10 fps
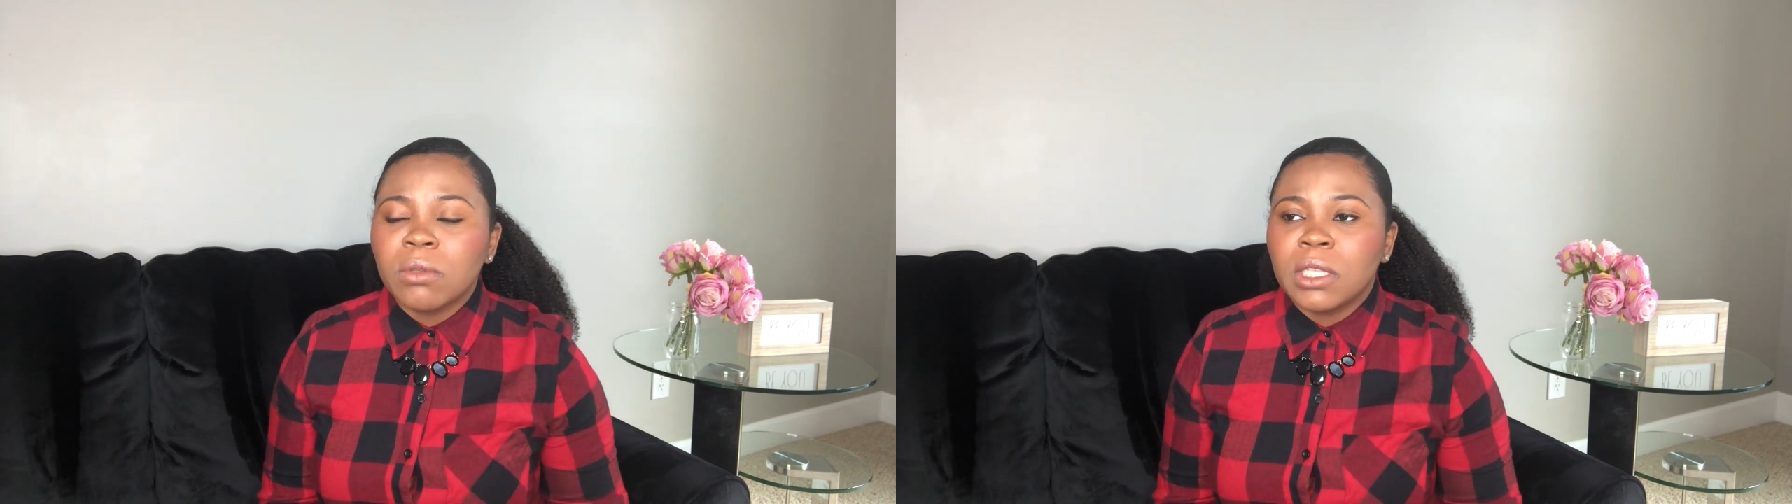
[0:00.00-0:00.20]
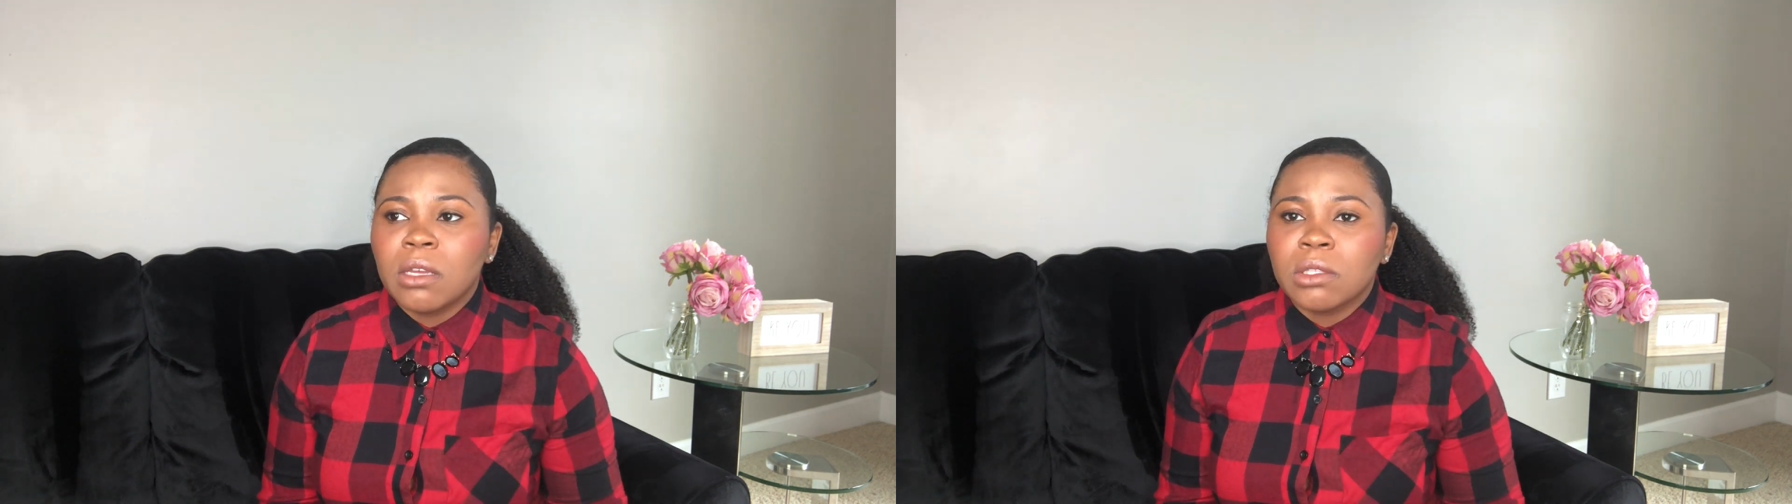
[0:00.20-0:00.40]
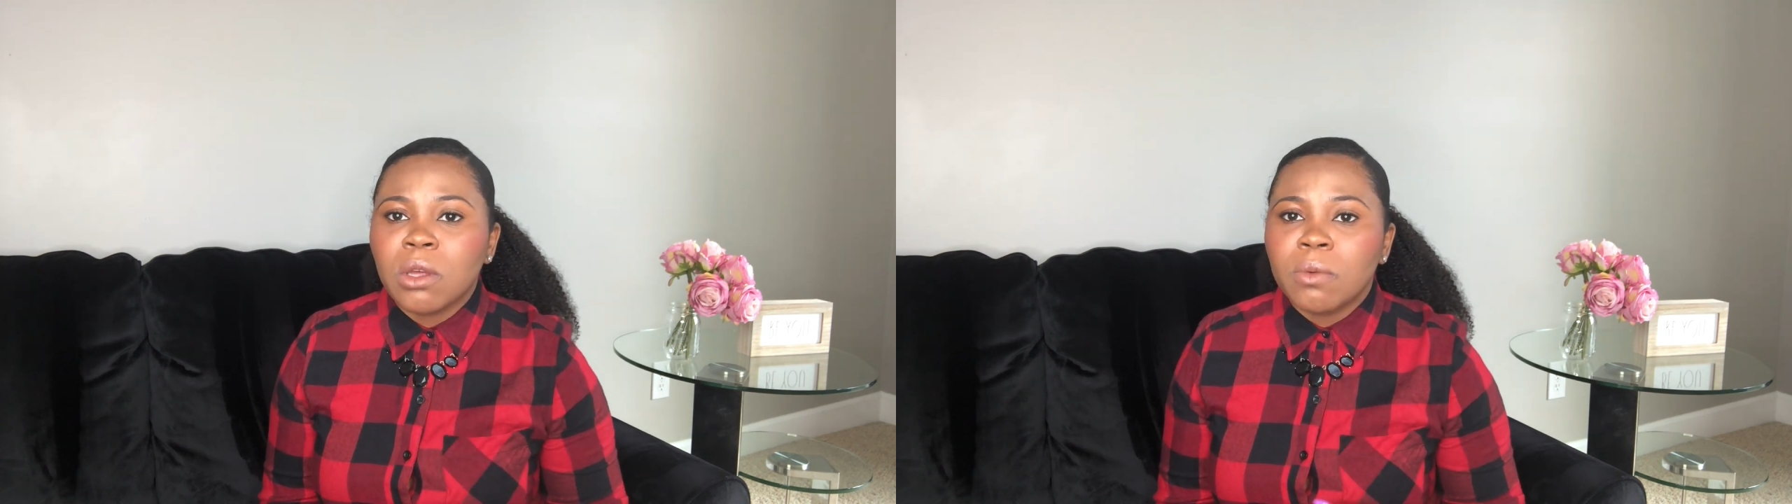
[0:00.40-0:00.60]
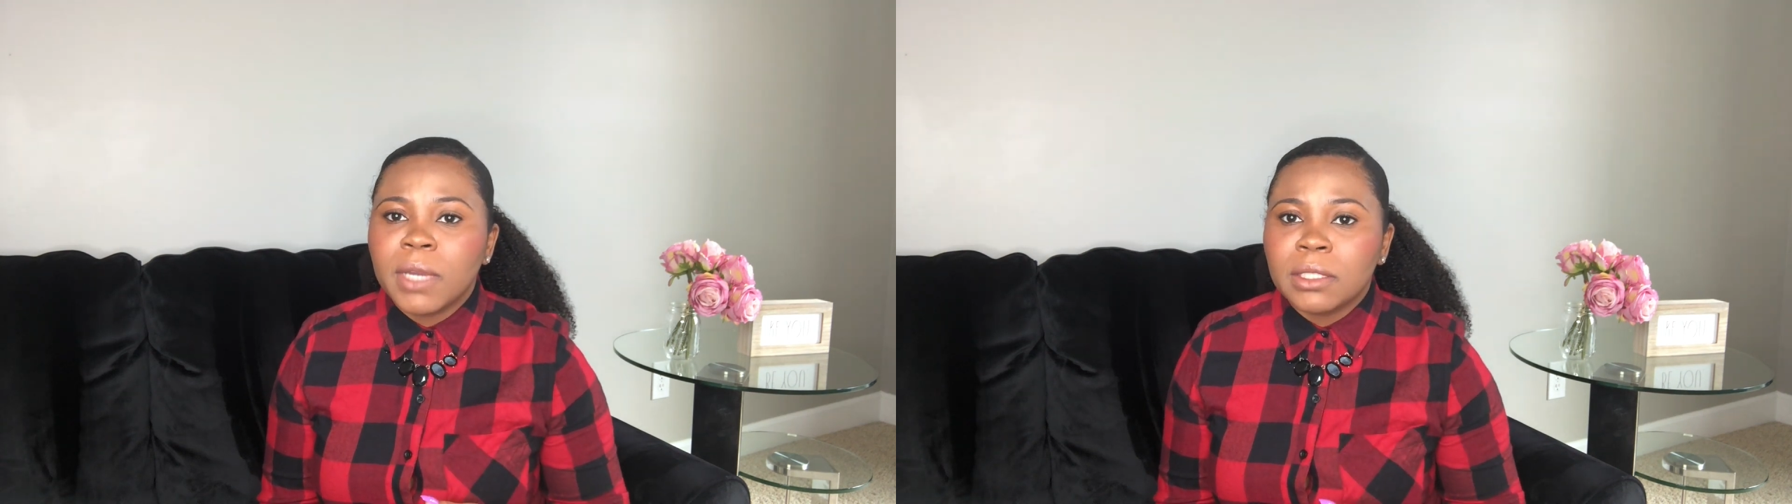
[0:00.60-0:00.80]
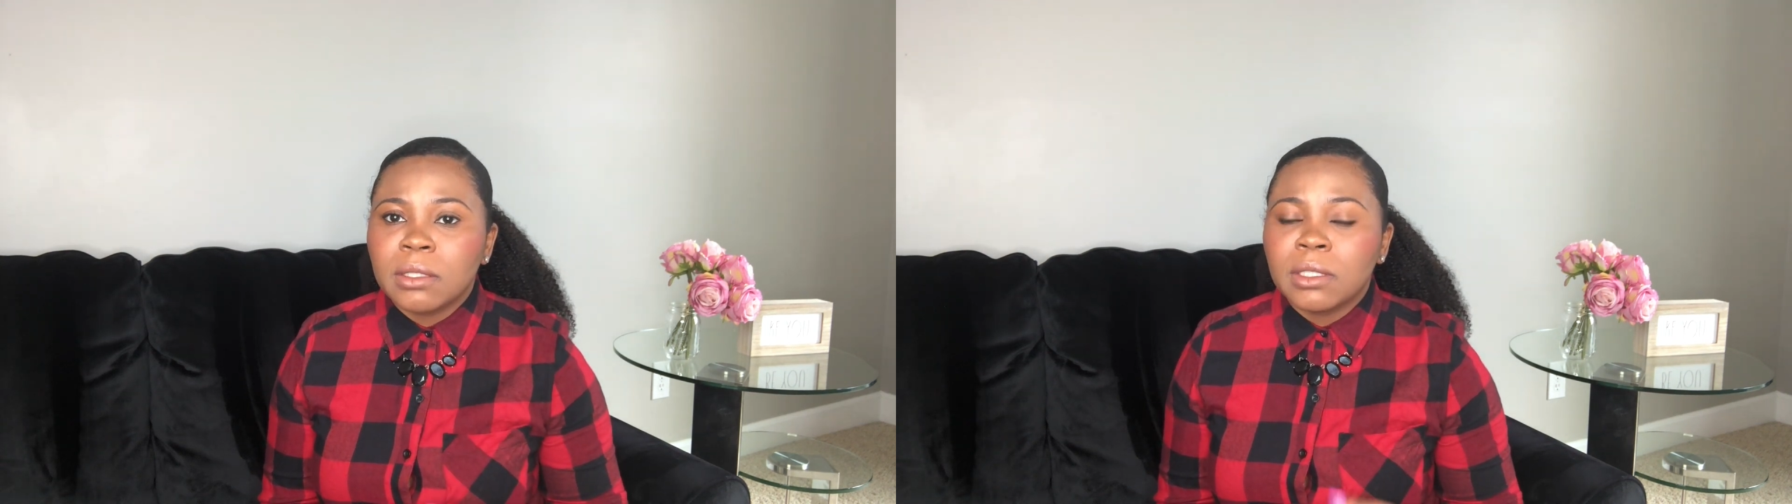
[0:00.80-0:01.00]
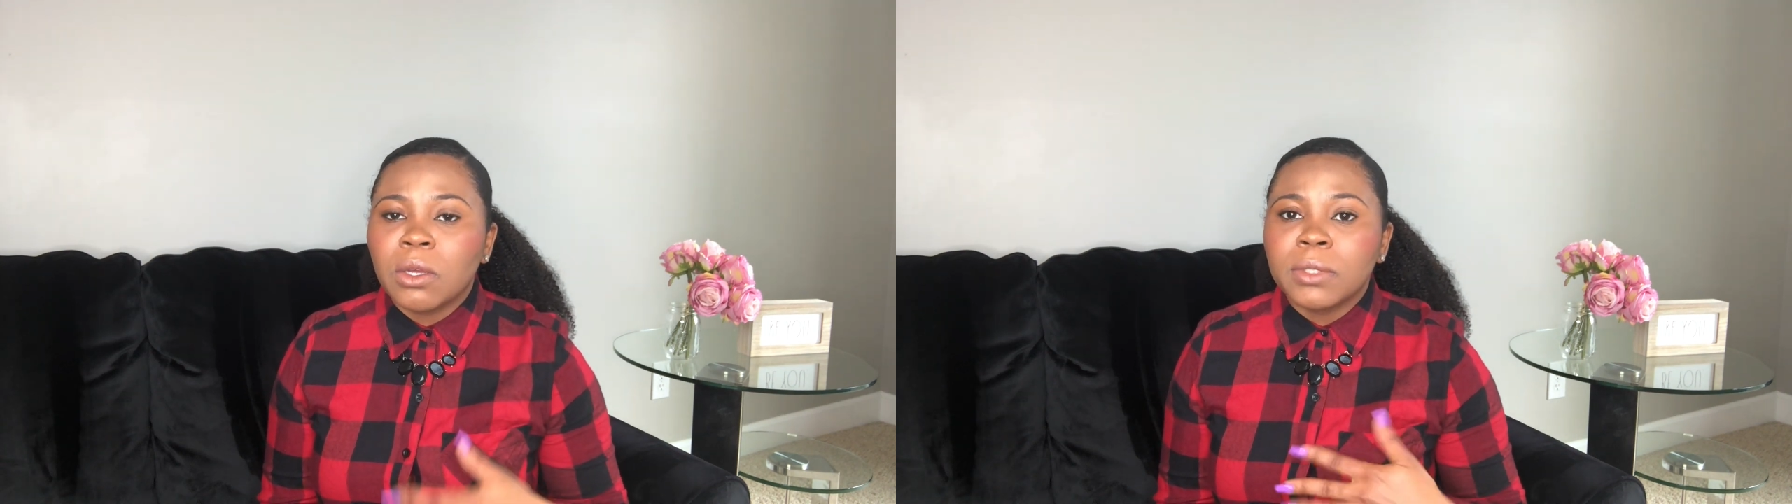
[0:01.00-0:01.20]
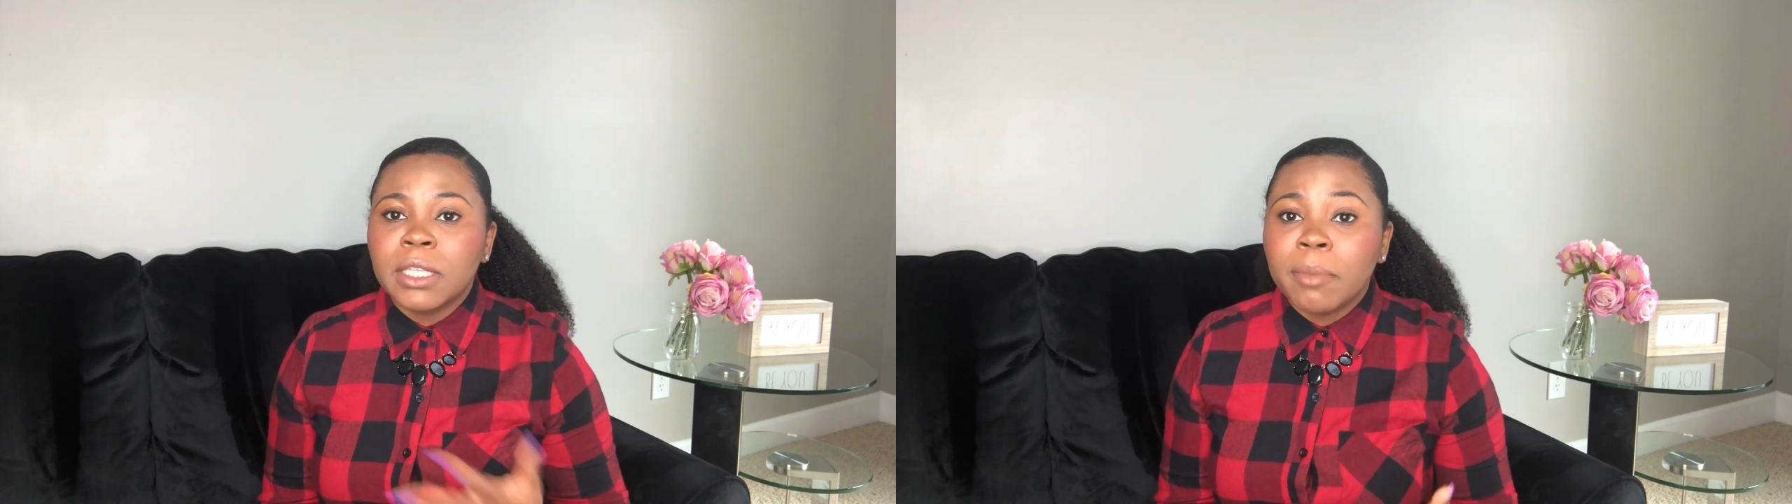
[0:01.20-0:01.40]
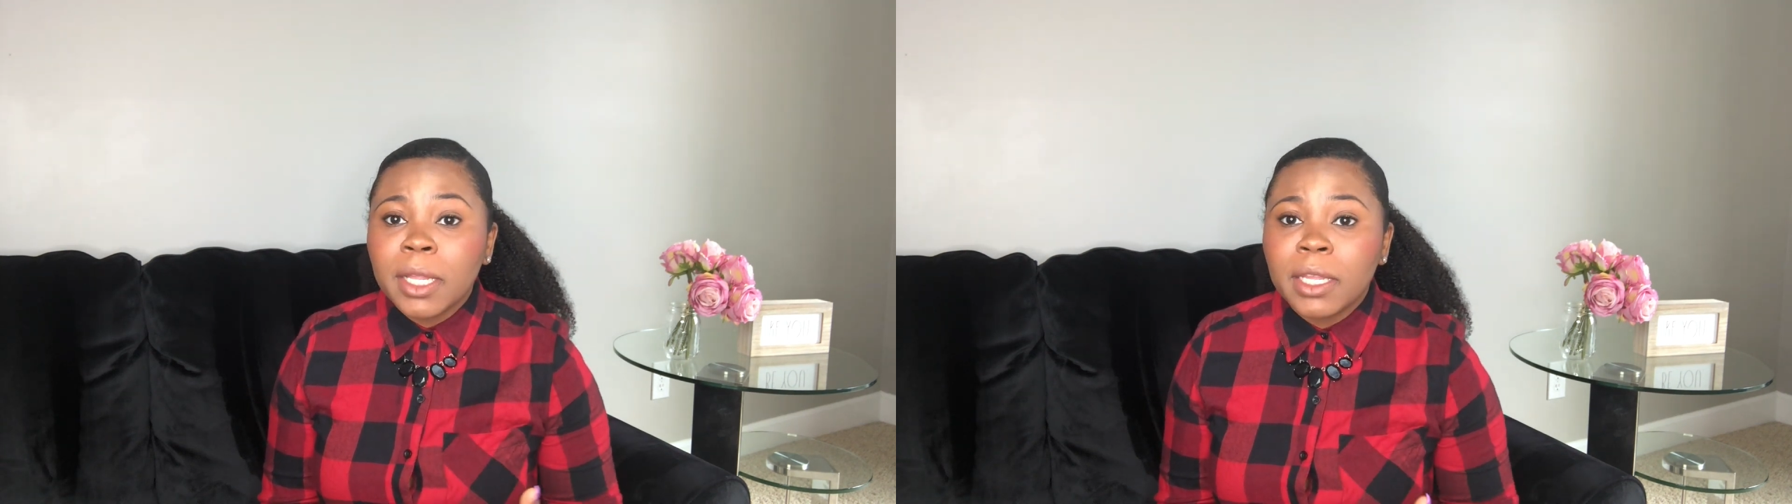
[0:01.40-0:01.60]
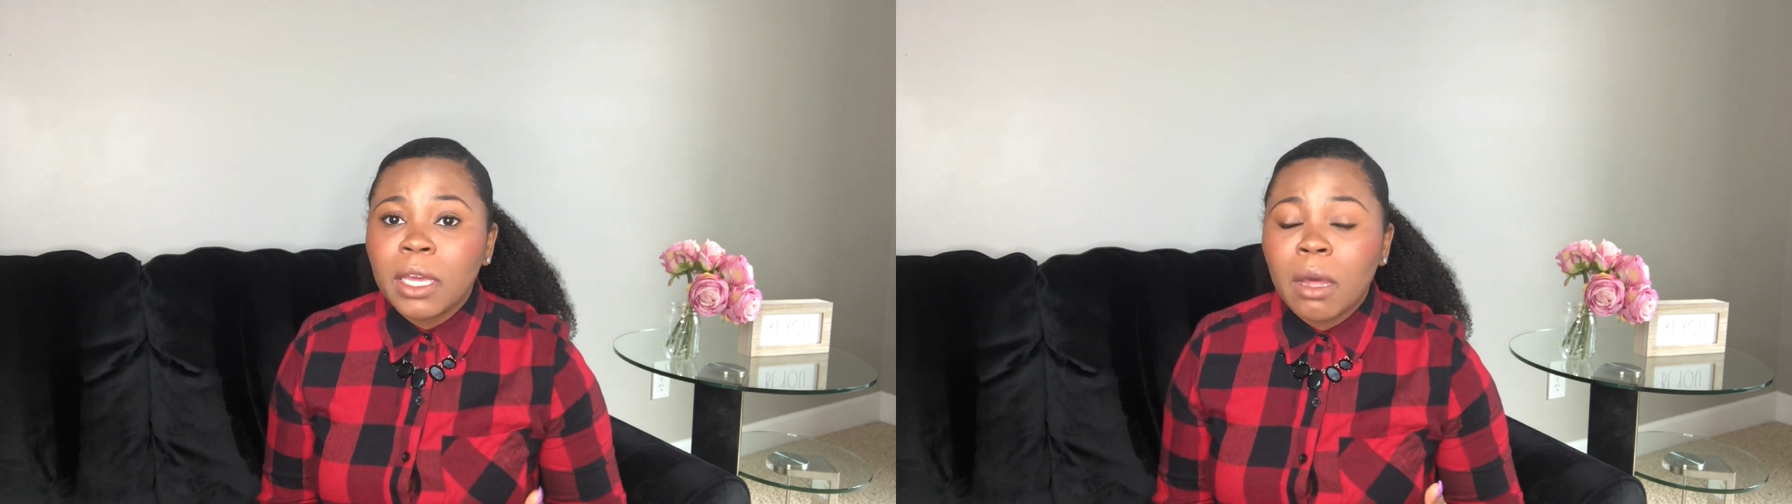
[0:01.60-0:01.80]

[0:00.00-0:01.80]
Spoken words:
sales don't typically